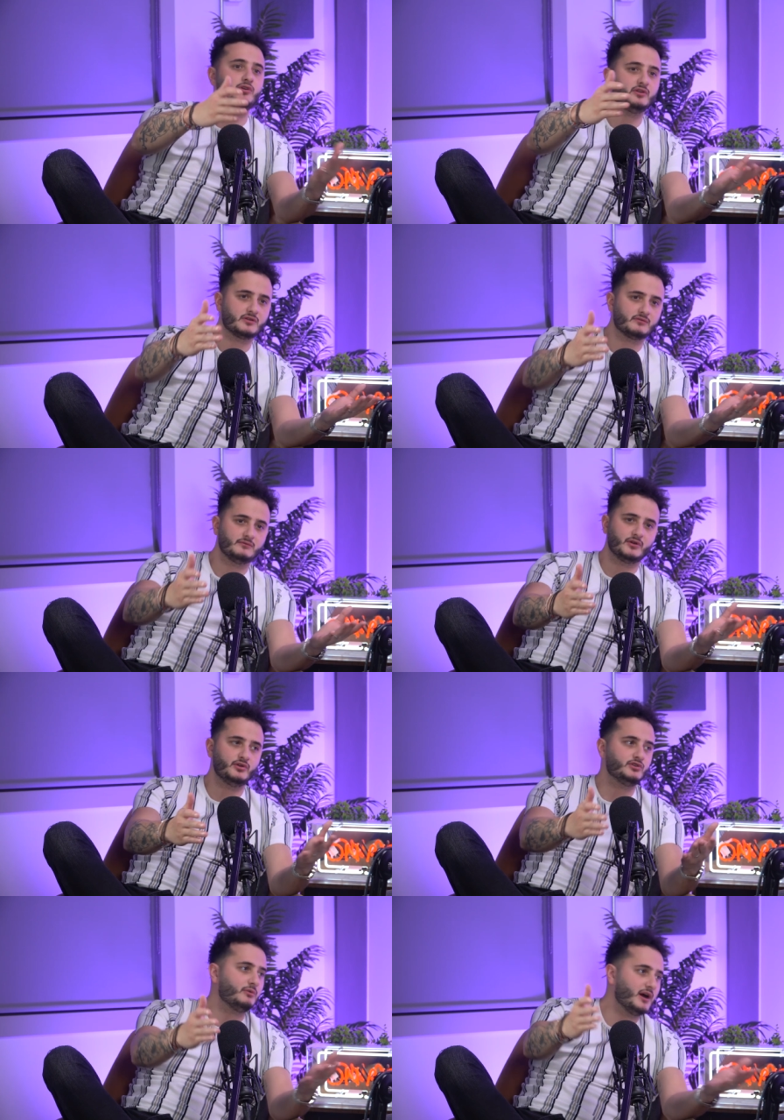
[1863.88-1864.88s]
Who
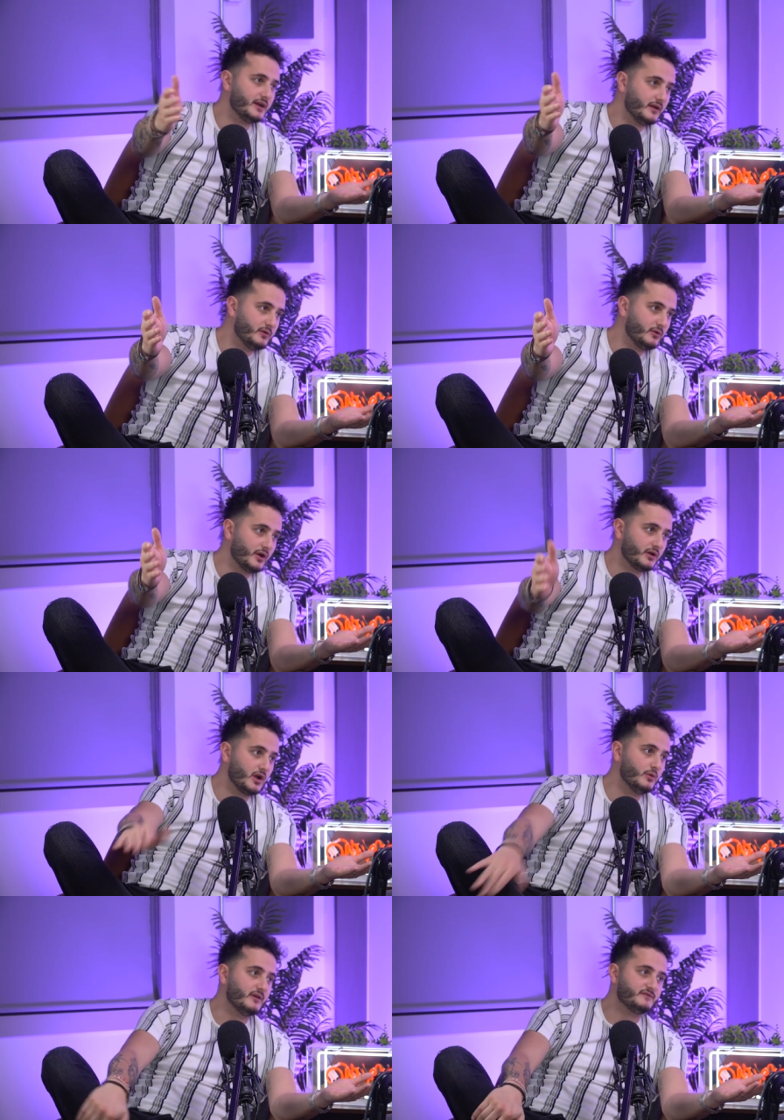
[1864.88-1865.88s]
who do I who would I
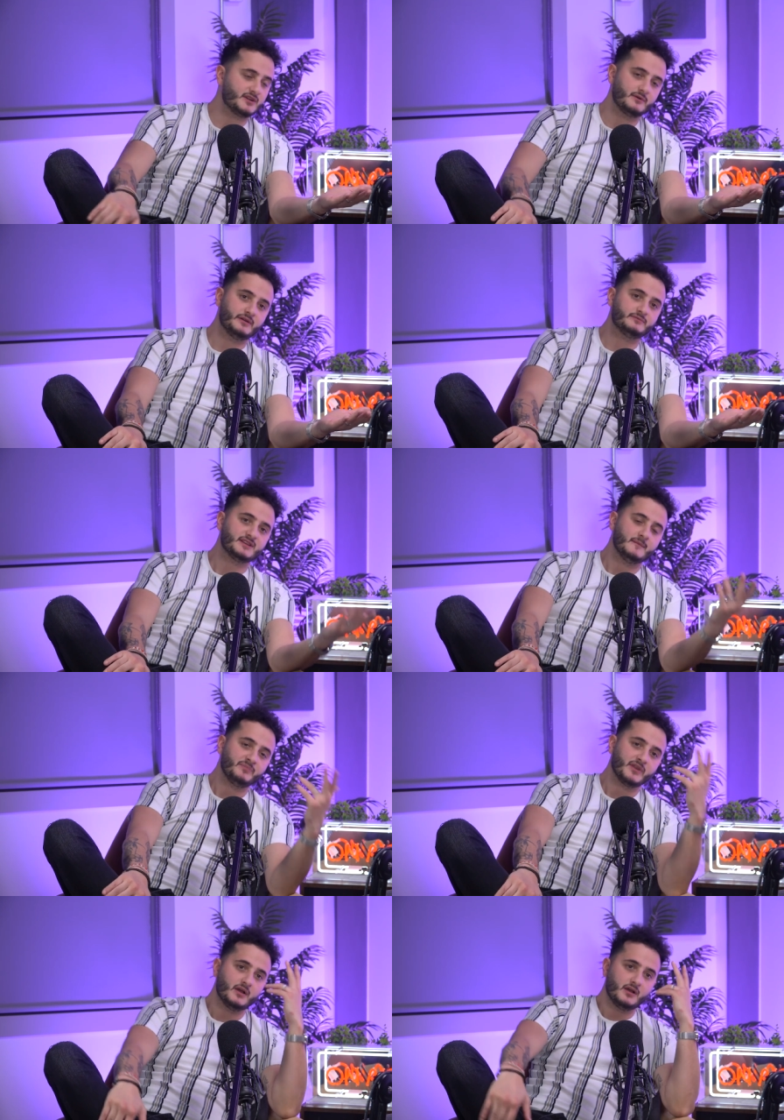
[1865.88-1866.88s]
go with? So it was
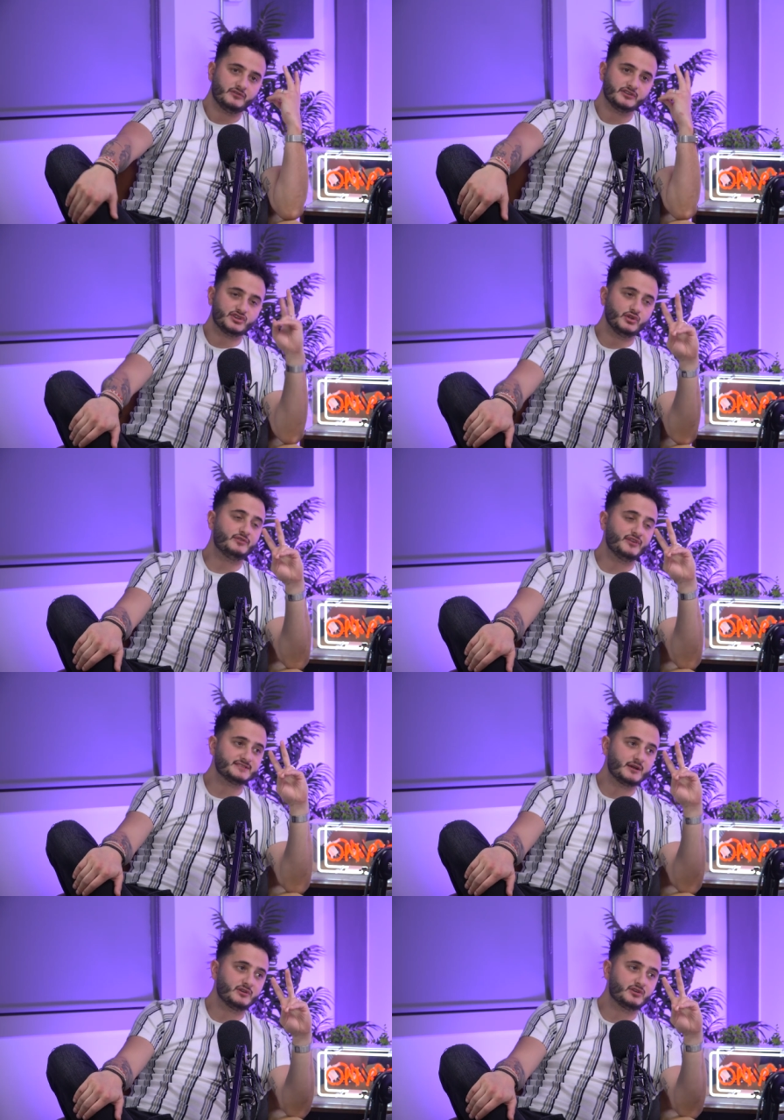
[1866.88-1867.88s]
the two
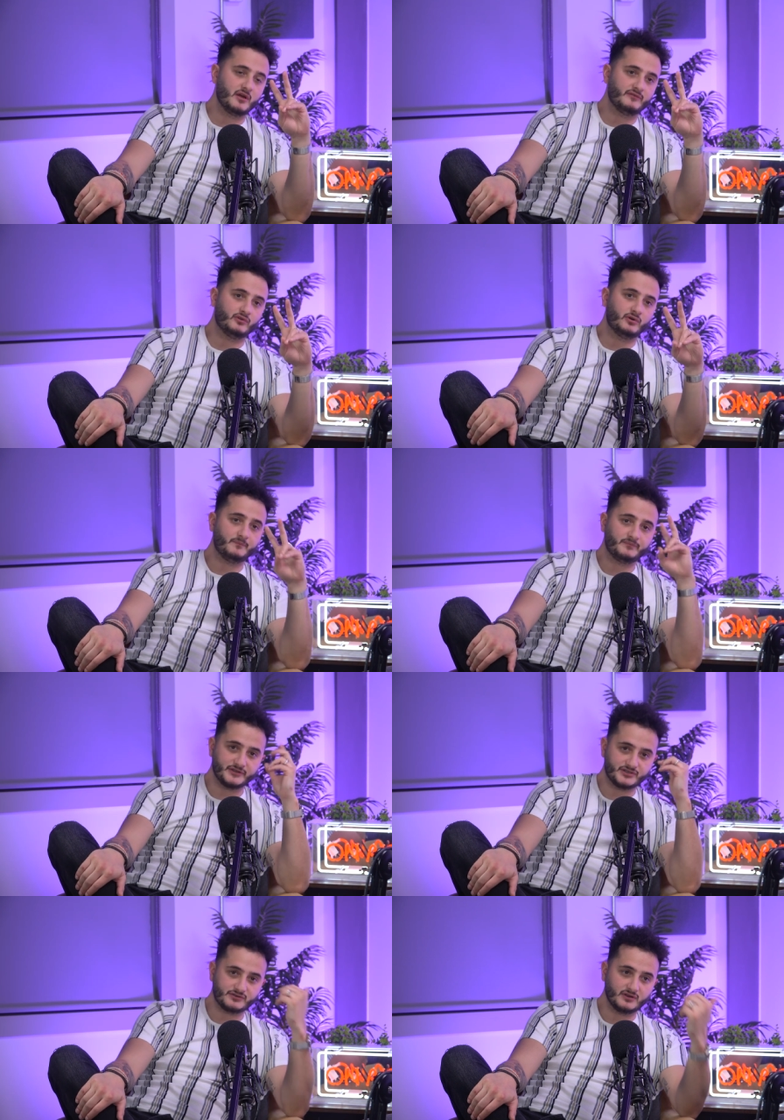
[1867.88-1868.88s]
things that we'd go for,
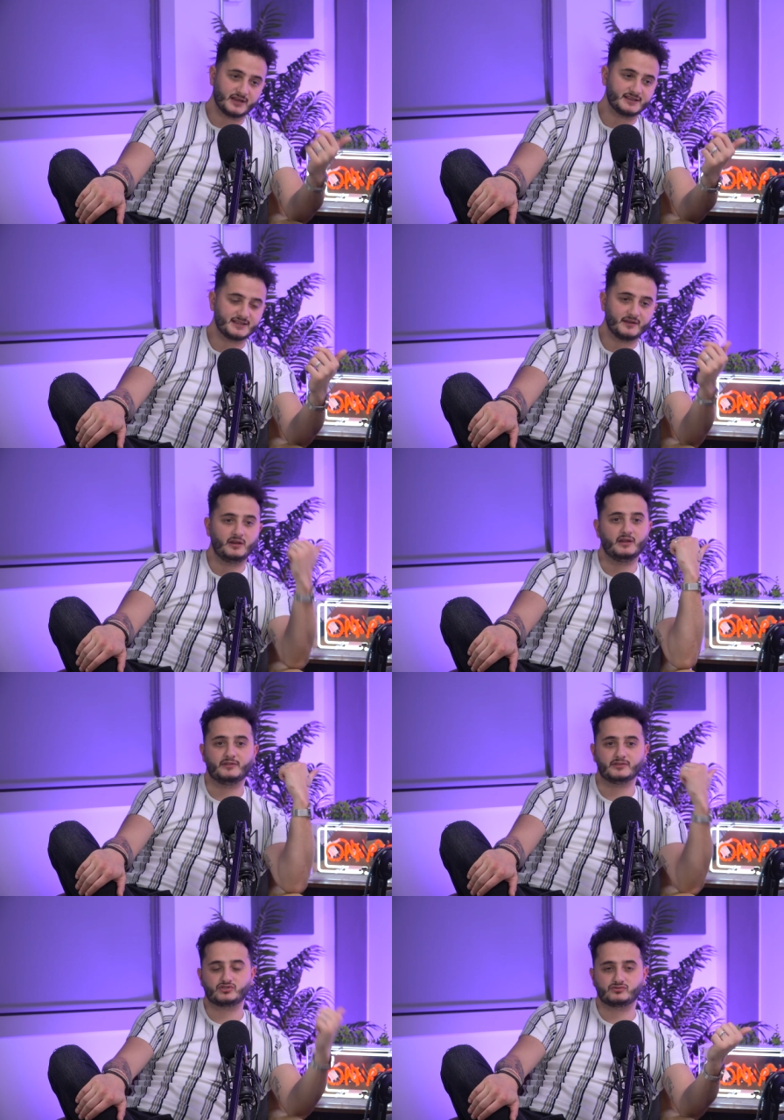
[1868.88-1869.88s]
the, like I said
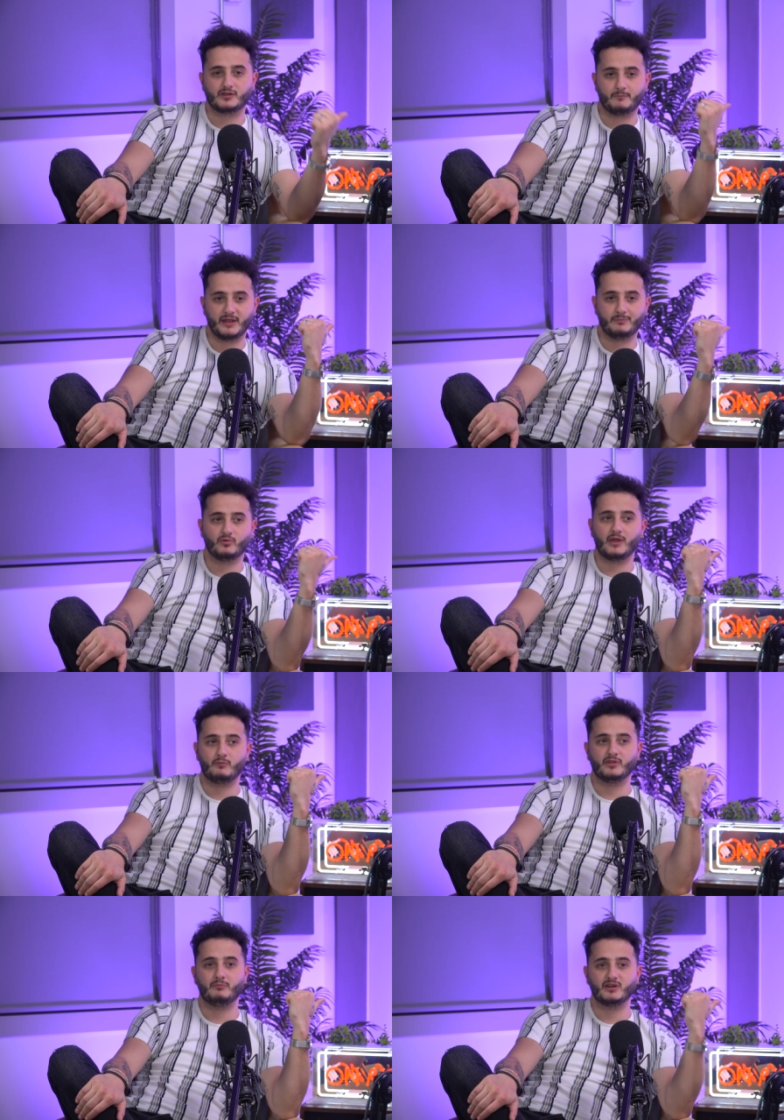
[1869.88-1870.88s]
earlier, the, the people
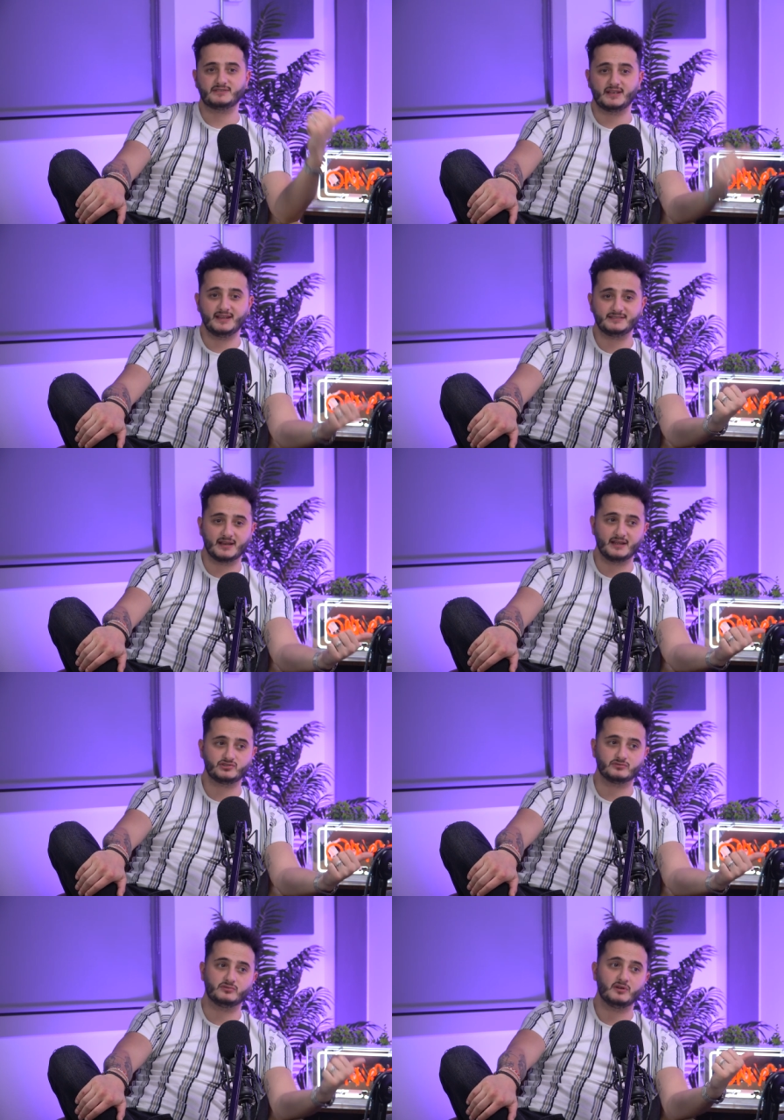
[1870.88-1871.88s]
that were the most
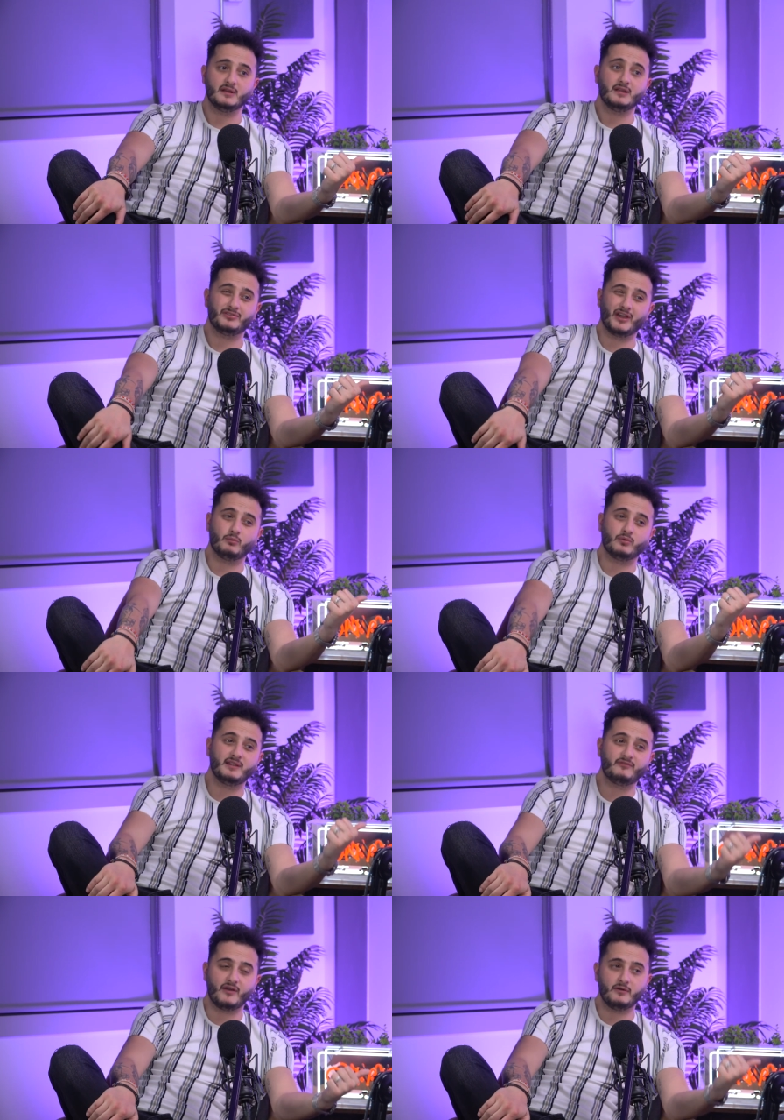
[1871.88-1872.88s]
intellectual that
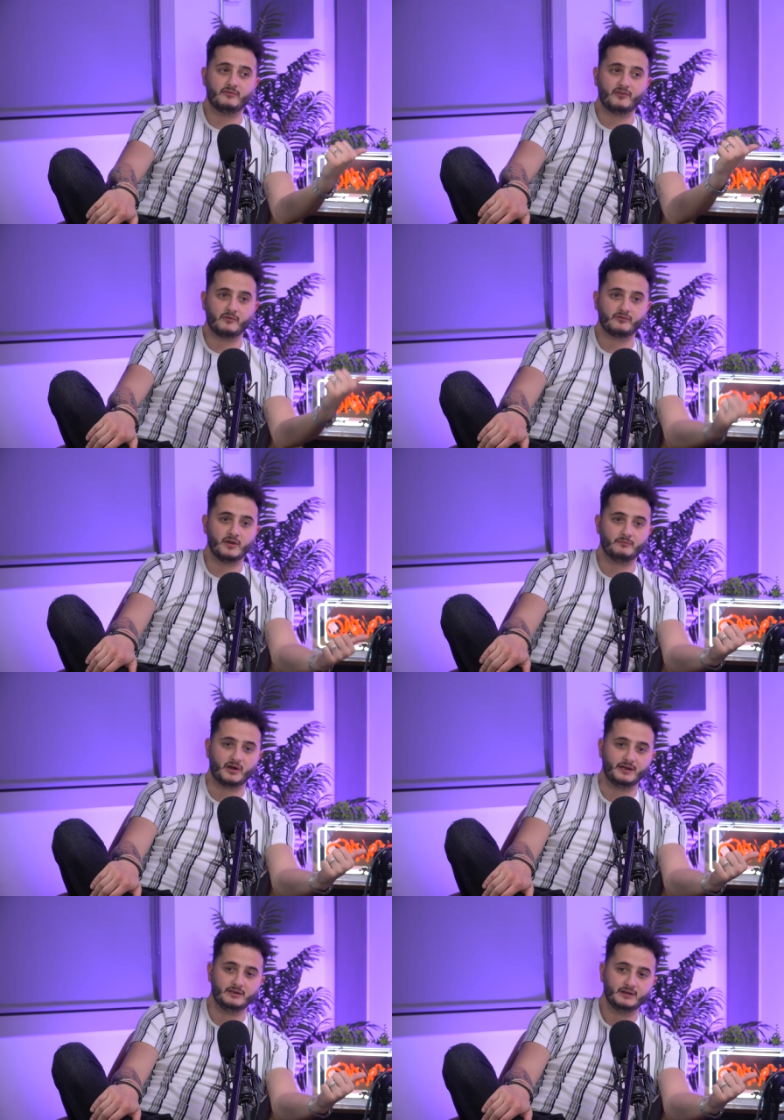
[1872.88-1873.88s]
we felt, felt threatened
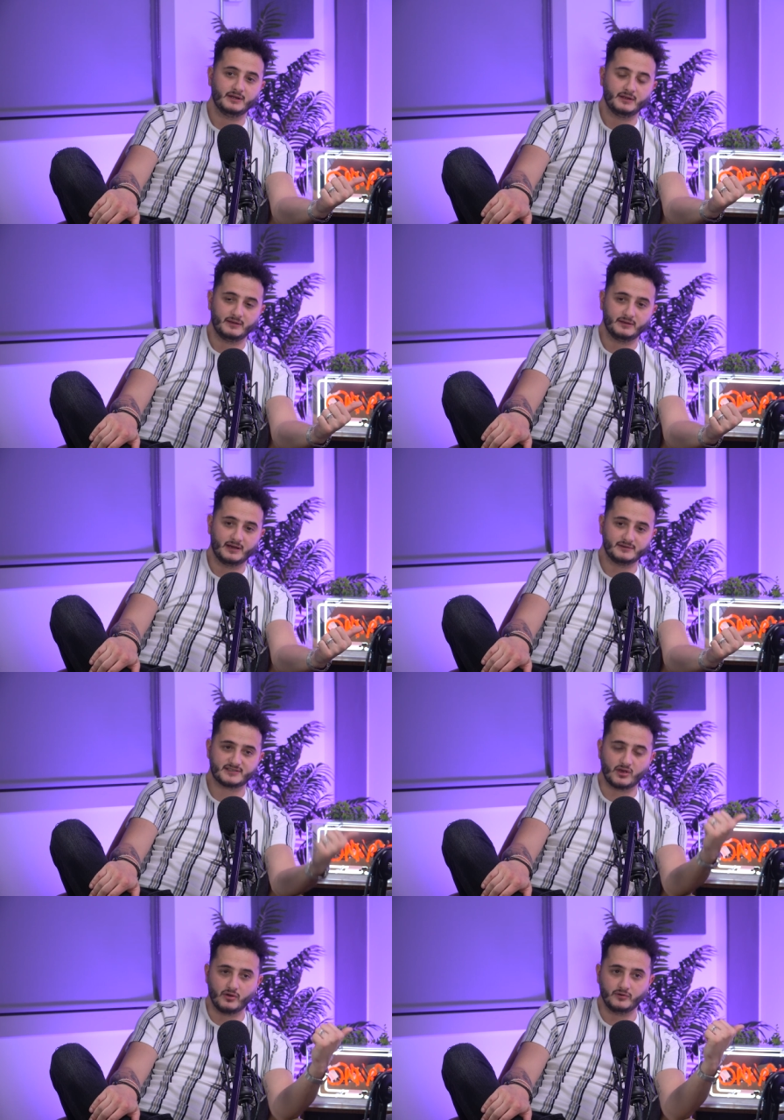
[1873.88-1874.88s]
by. Yeah.
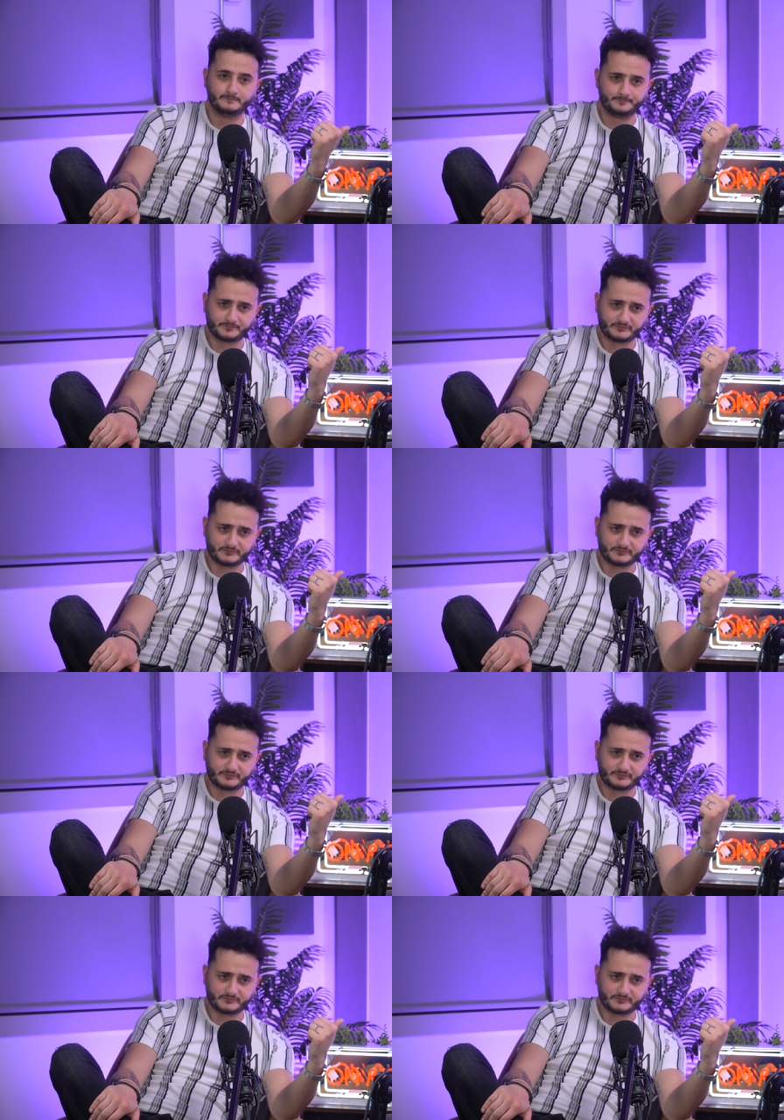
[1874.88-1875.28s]
So